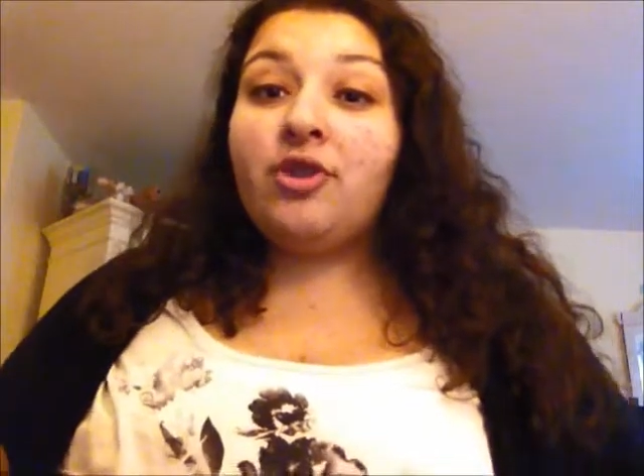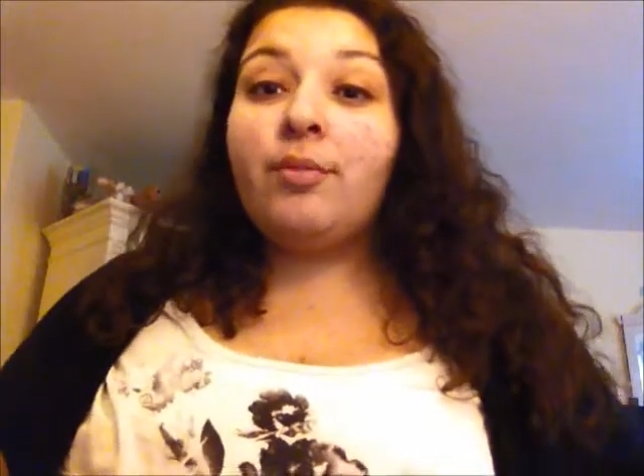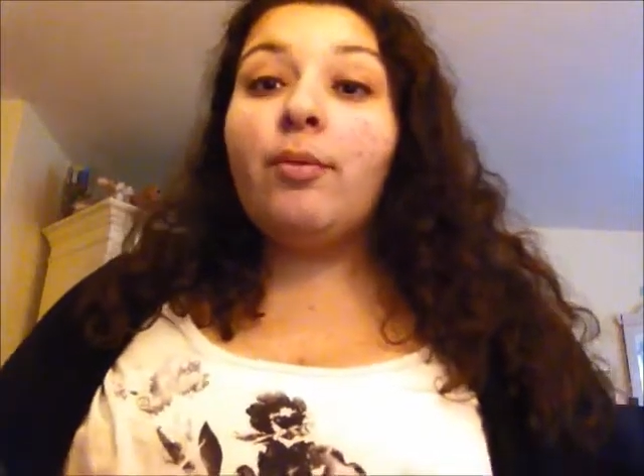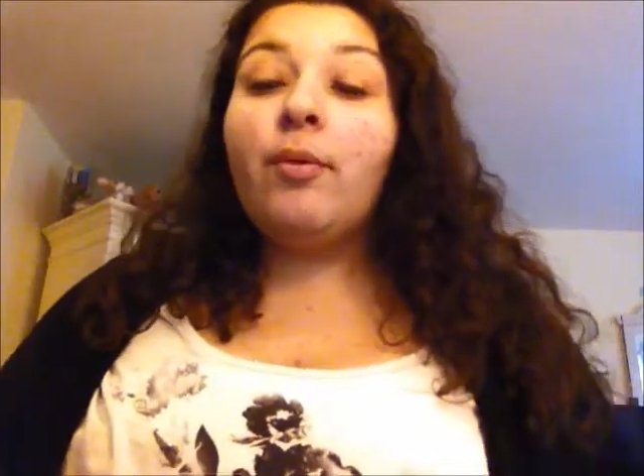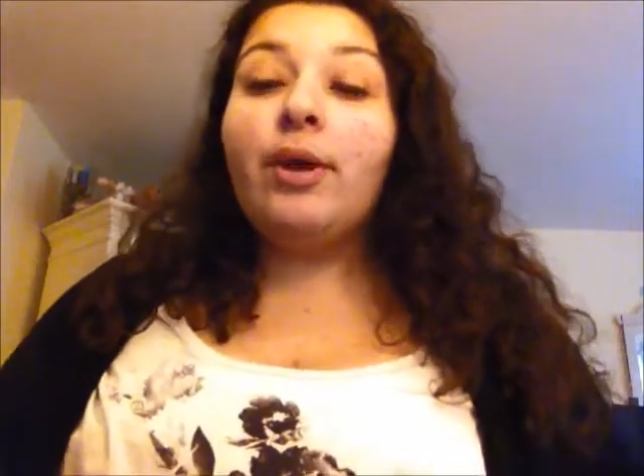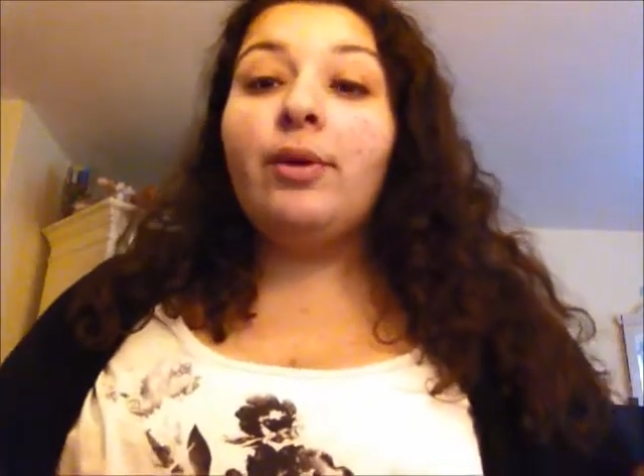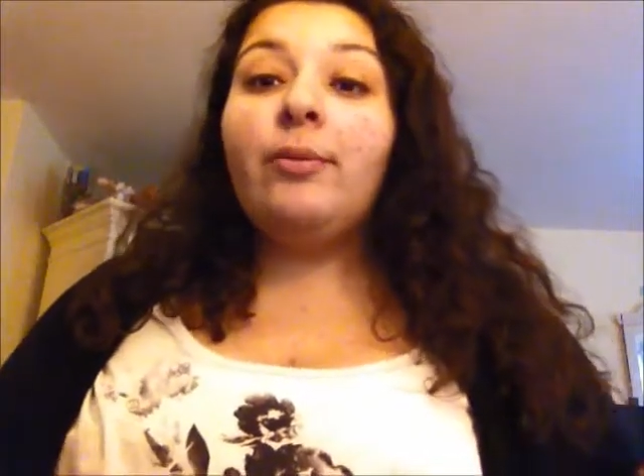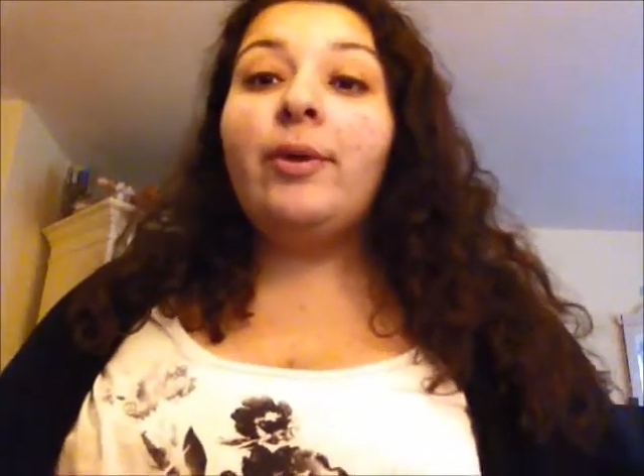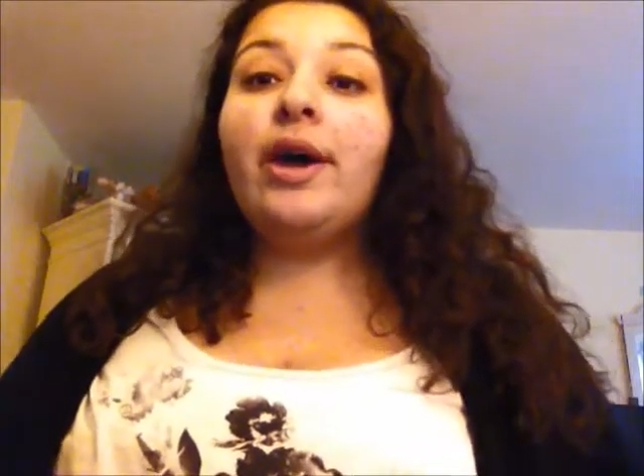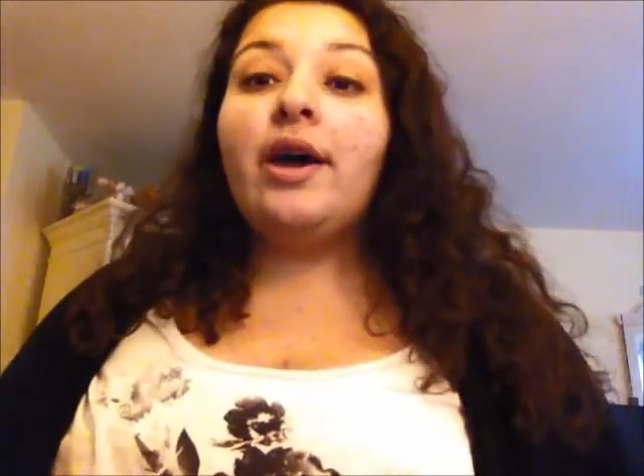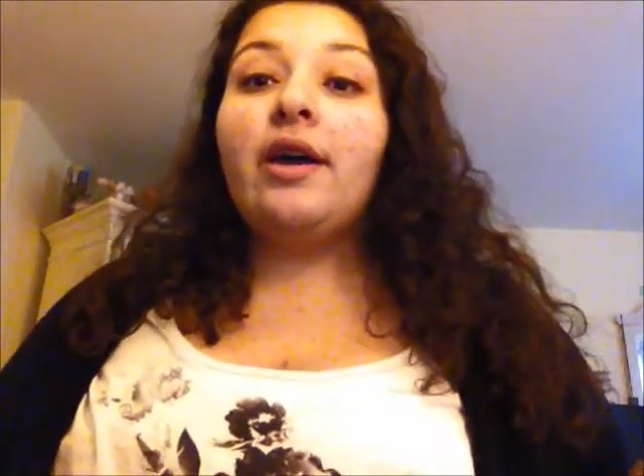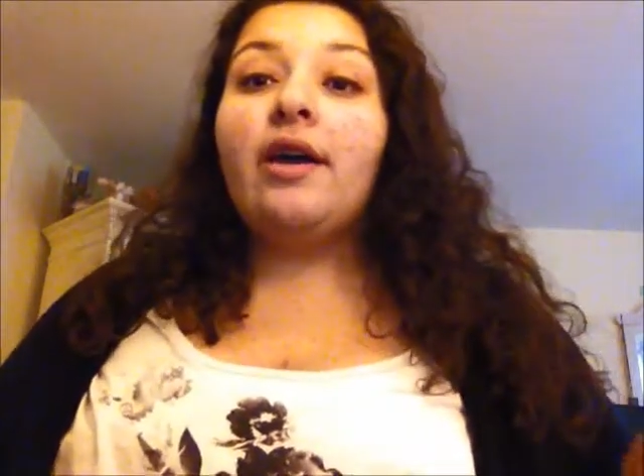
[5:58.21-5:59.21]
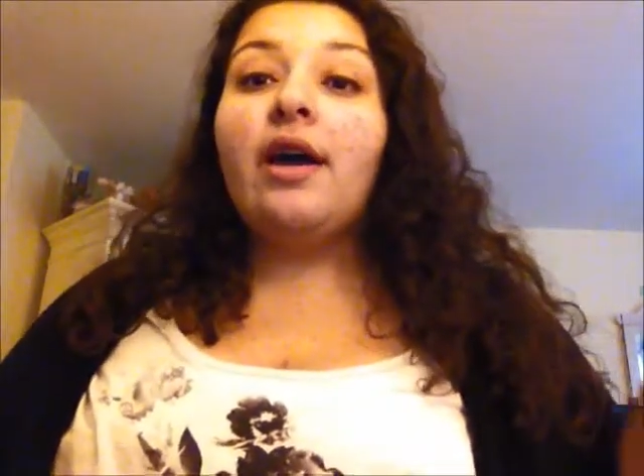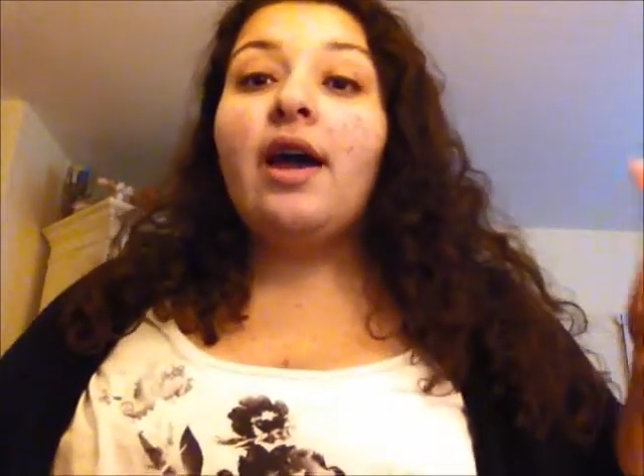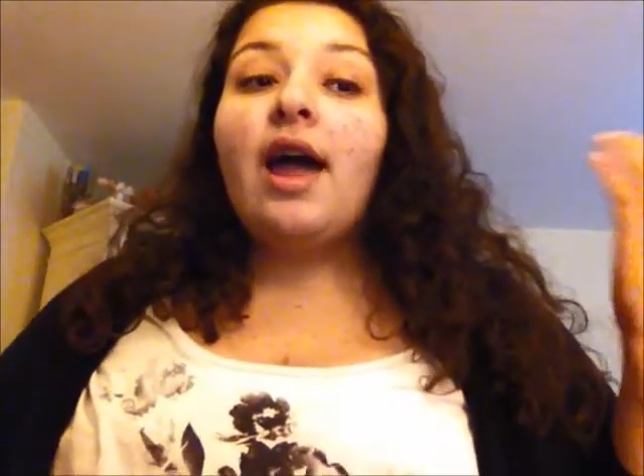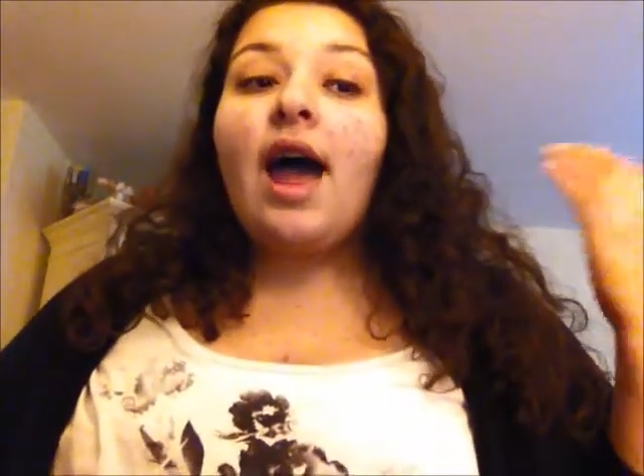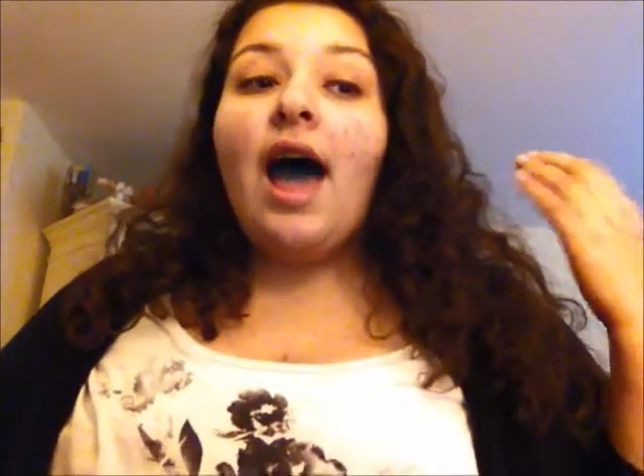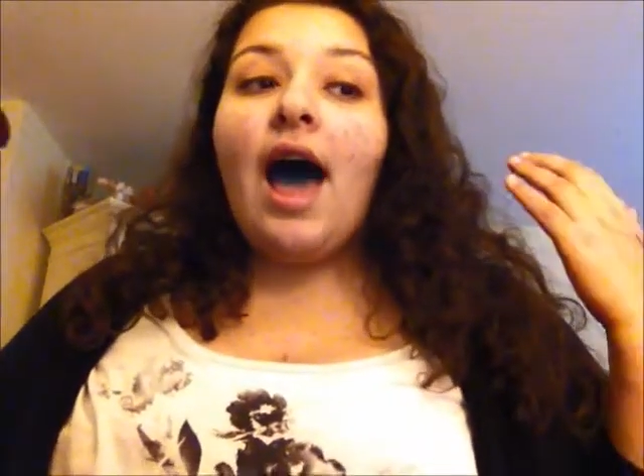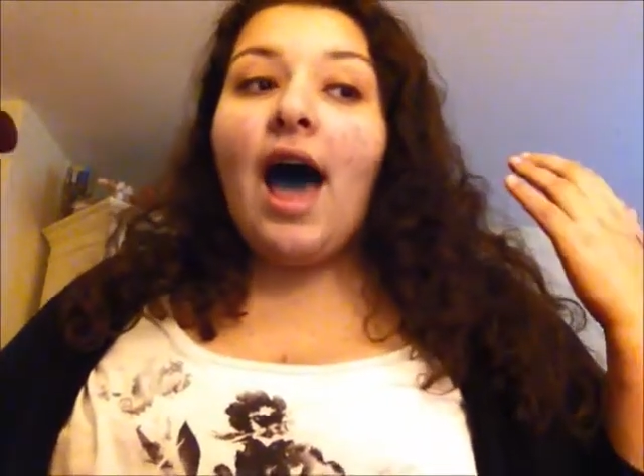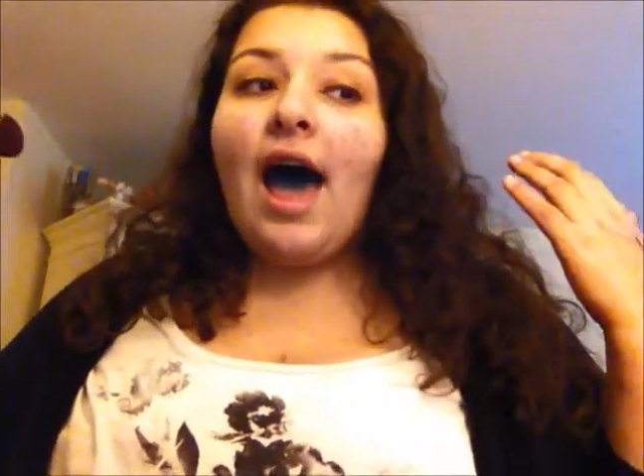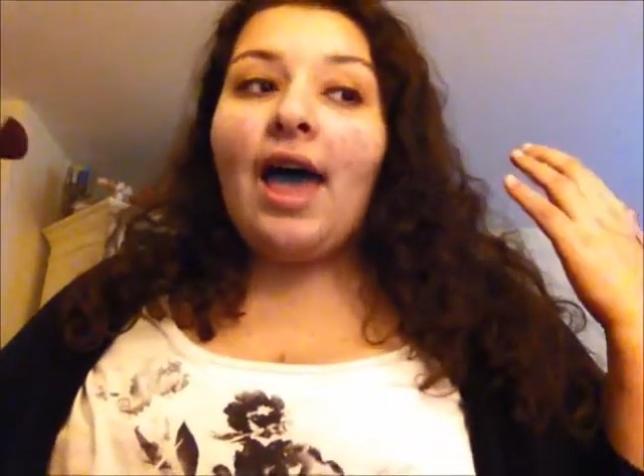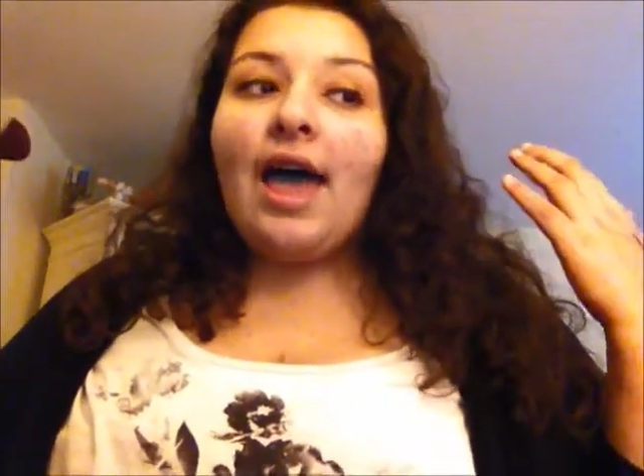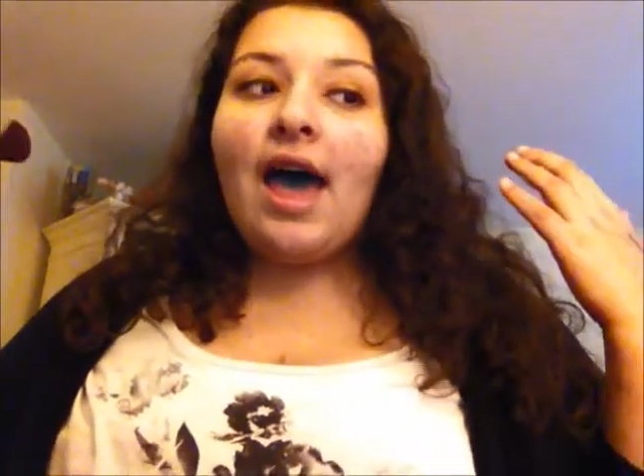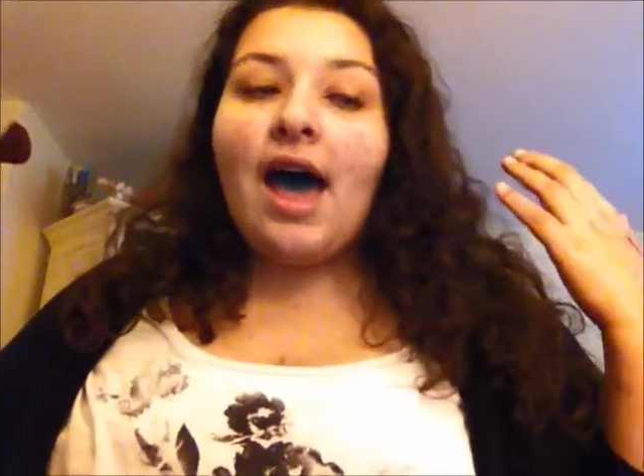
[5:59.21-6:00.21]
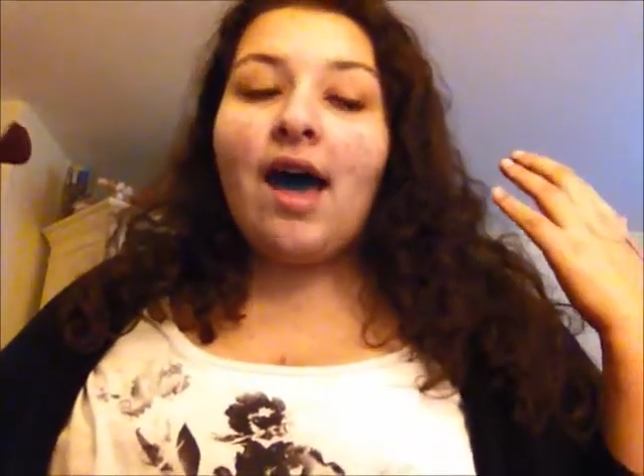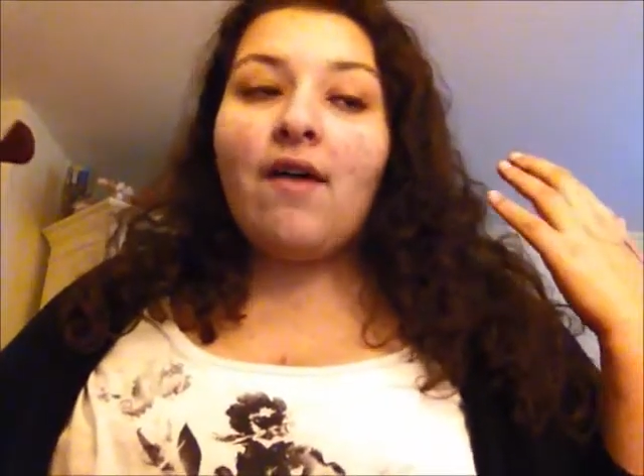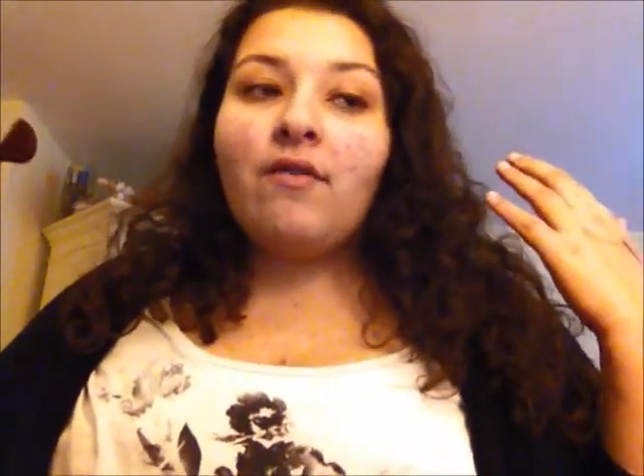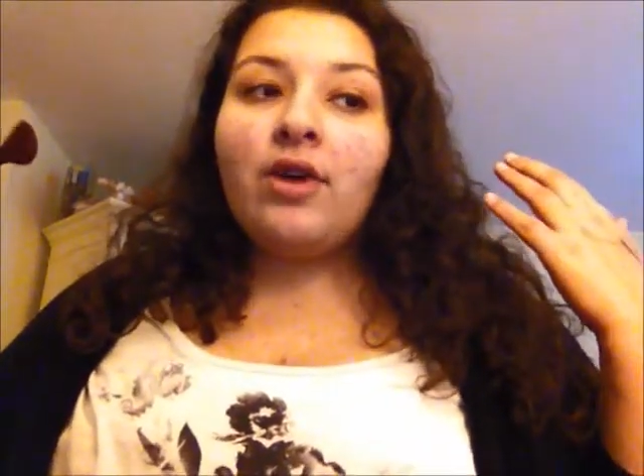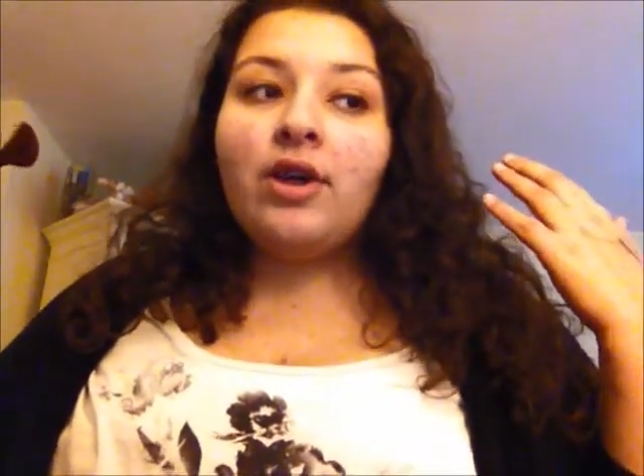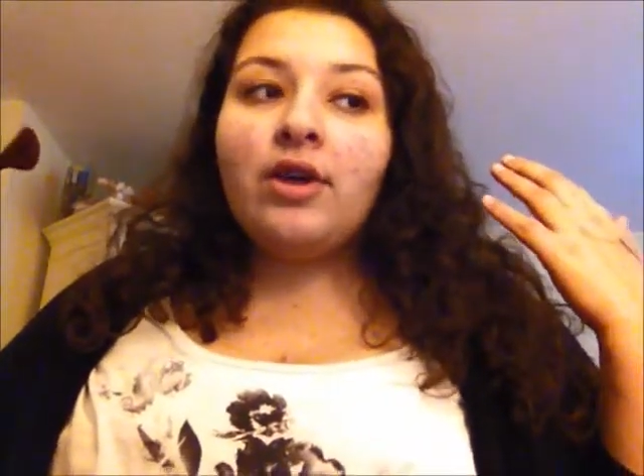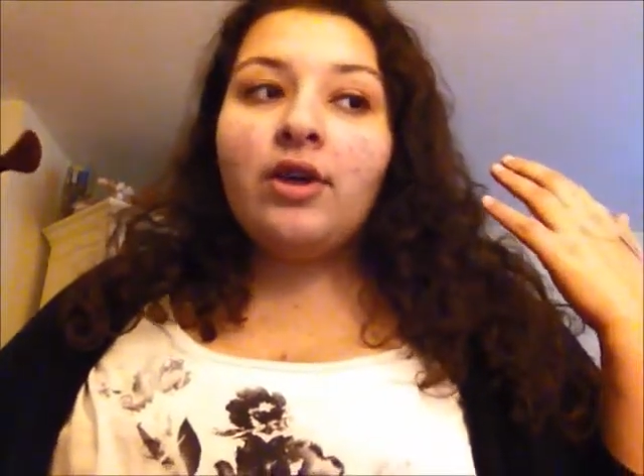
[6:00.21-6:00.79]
to the point where I have